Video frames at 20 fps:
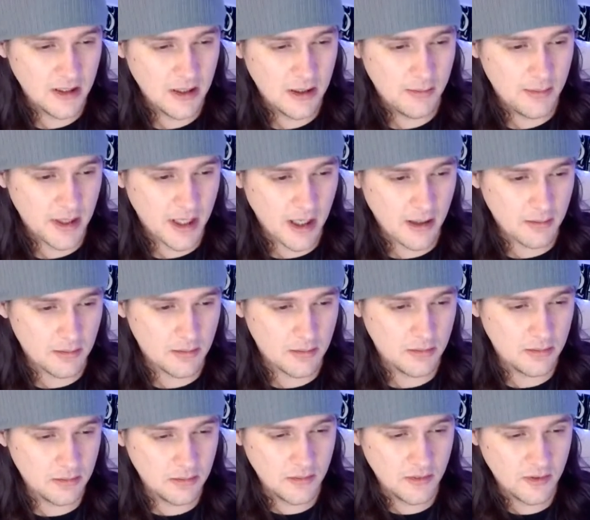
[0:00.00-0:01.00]
Big up
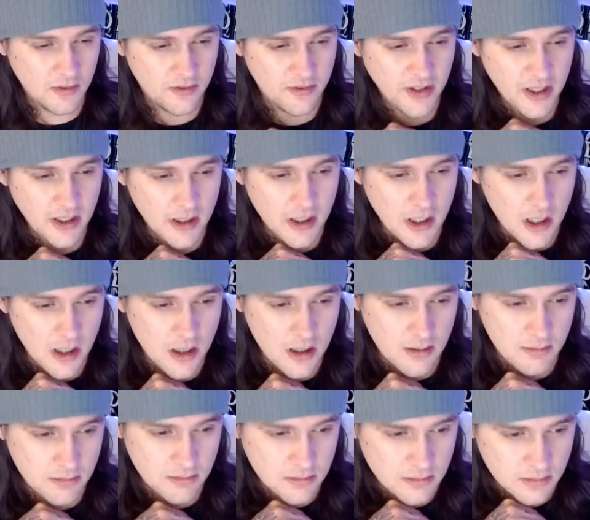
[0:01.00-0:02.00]

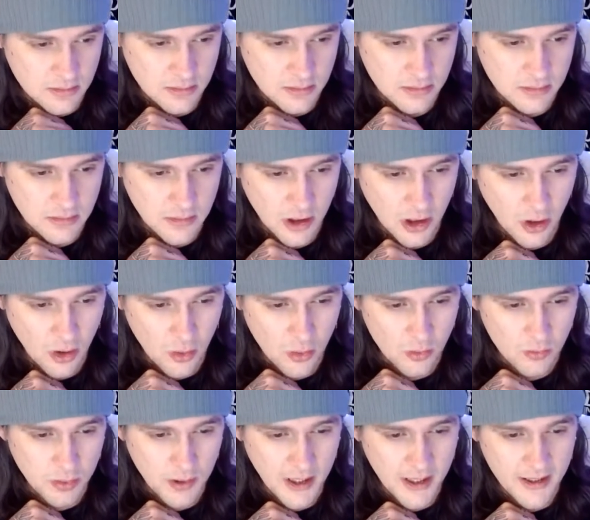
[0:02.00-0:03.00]
Reguilon
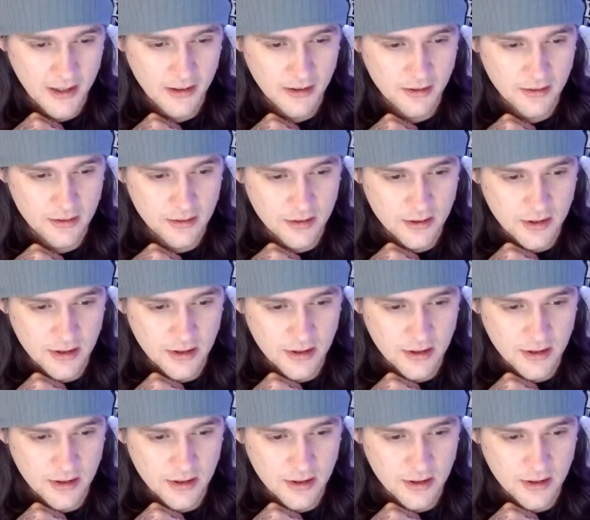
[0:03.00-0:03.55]
loan players.